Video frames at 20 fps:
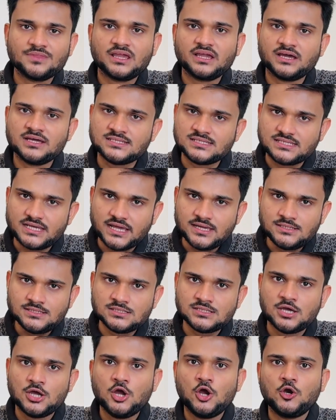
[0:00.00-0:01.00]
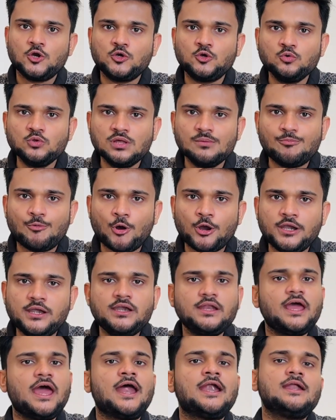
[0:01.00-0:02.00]
concise, to the
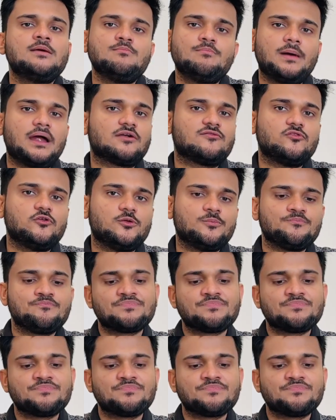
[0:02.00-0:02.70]
point and impactful.